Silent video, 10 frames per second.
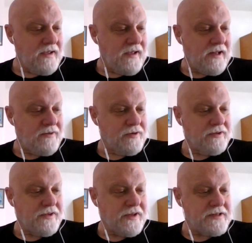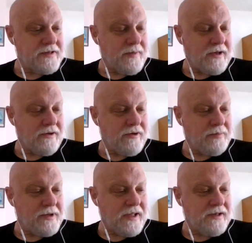And I've heard that they somehow go
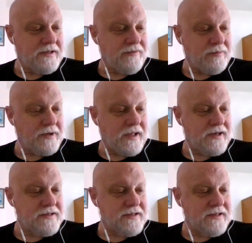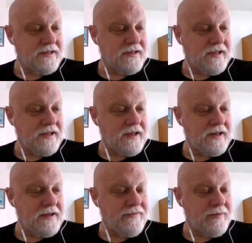to different planets in
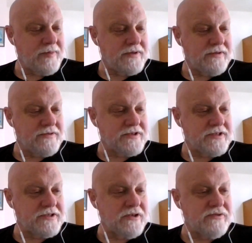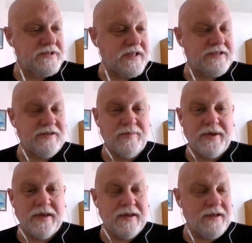any of them, but there's just no sense of
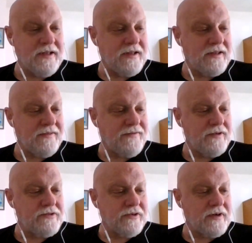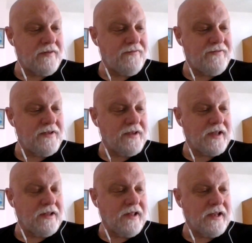being in the future. And I feel
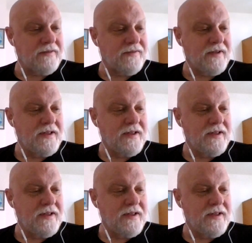like a lot of